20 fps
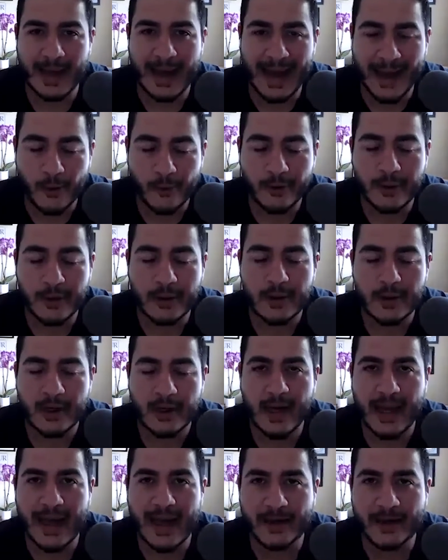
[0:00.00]
our
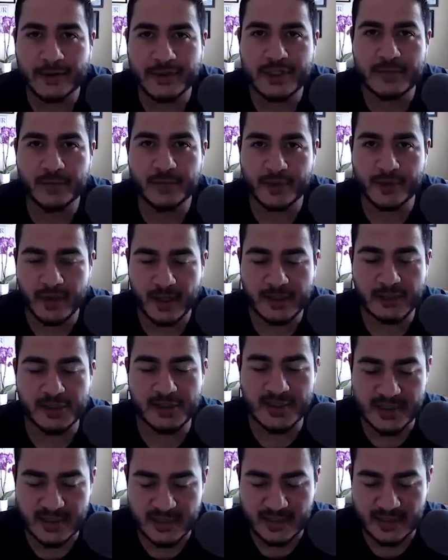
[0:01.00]
energy
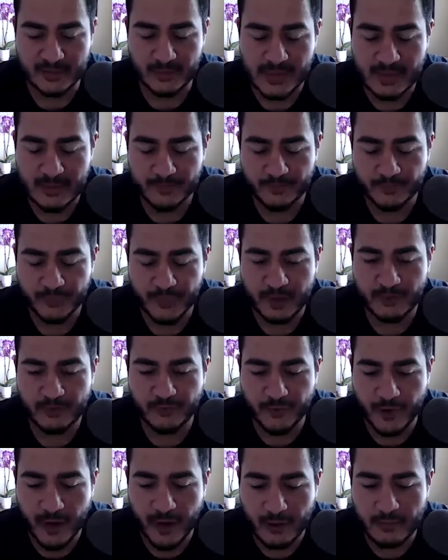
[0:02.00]
production systems
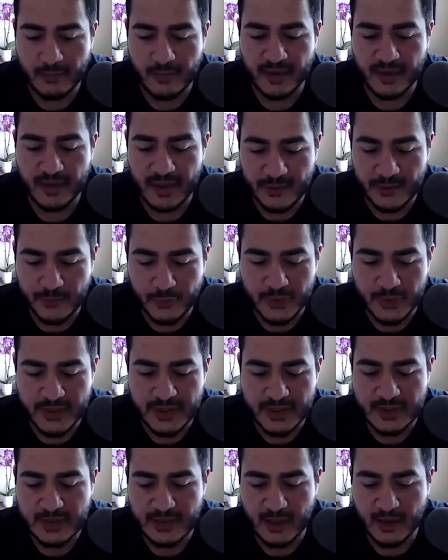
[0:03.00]
from the
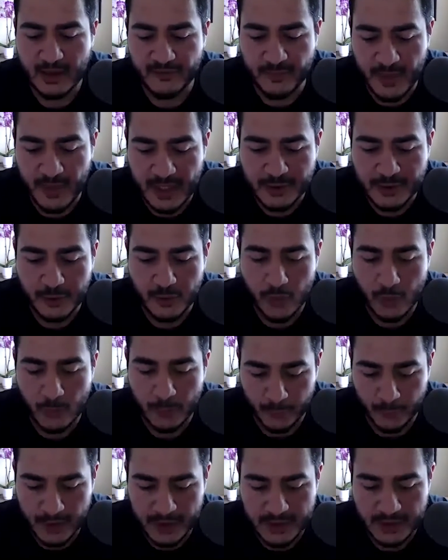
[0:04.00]
interests of major
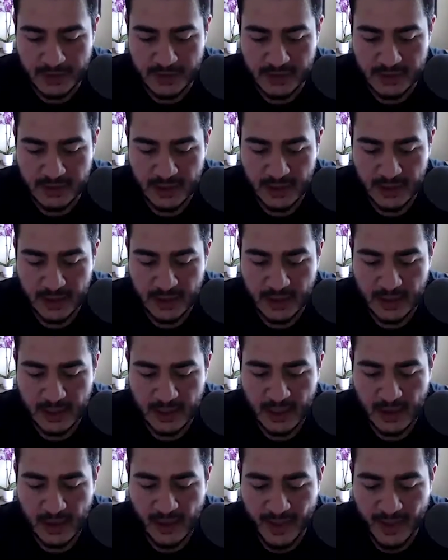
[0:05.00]
corporations
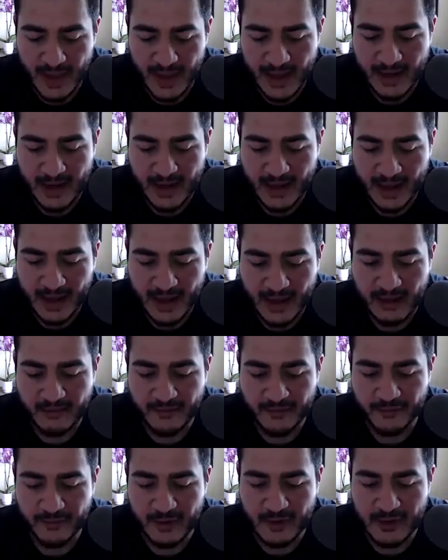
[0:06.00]
that
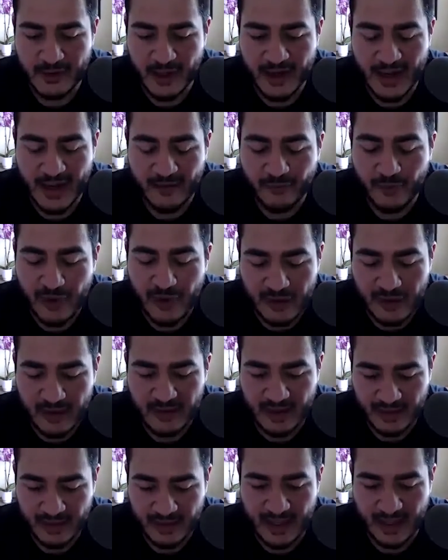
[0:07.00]
have done everything
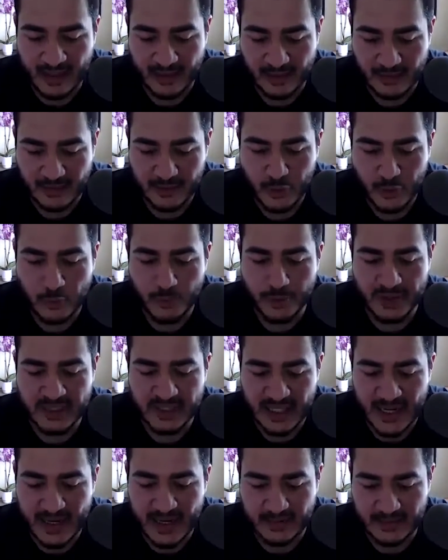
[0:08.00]
they can to
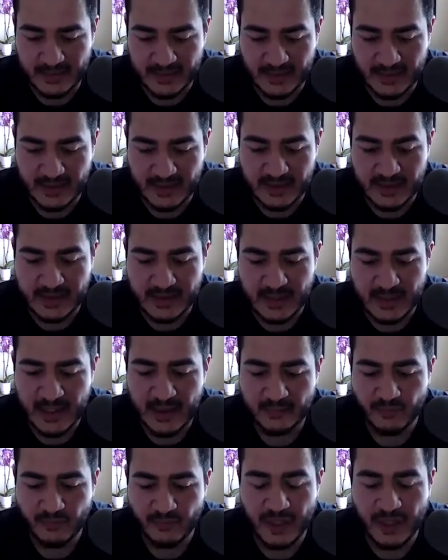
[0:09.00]
protect this
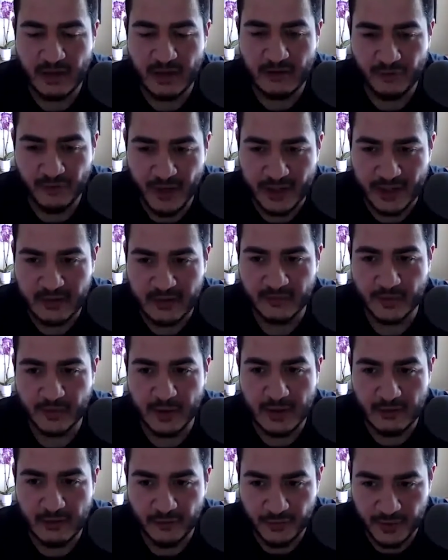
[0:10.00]
ineffective,
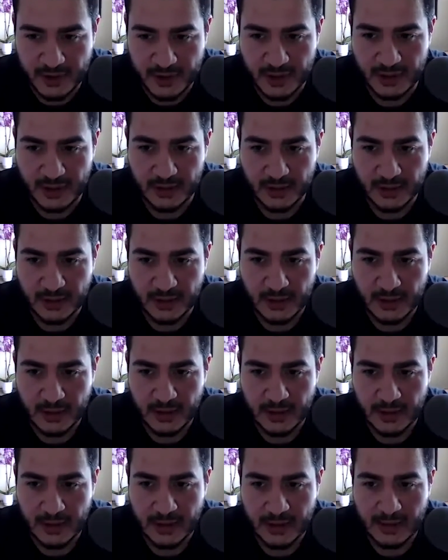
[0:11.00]
inefficient,
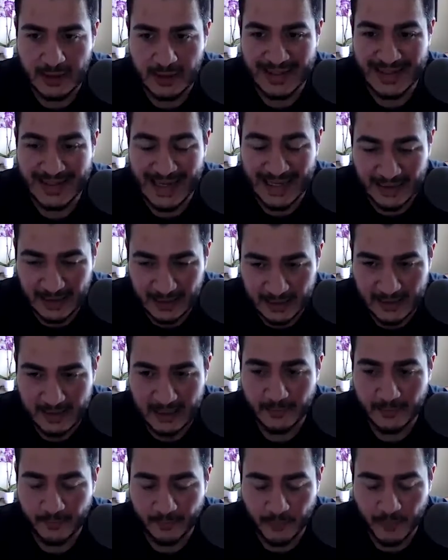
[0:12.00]

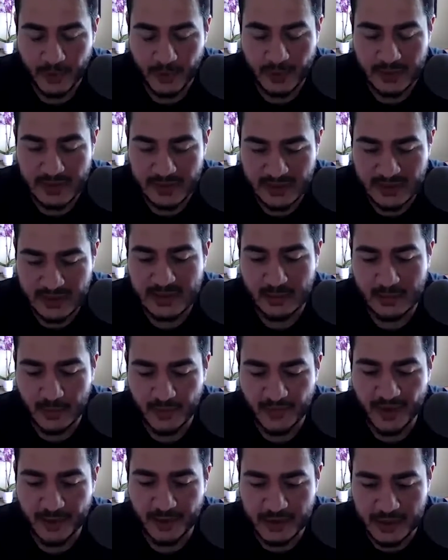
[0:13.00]
deadly system
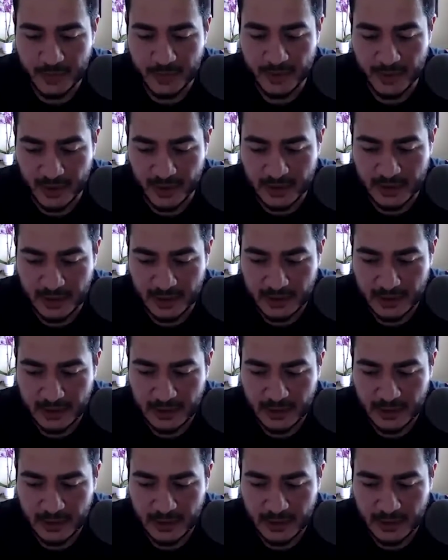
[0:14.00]
of energy production,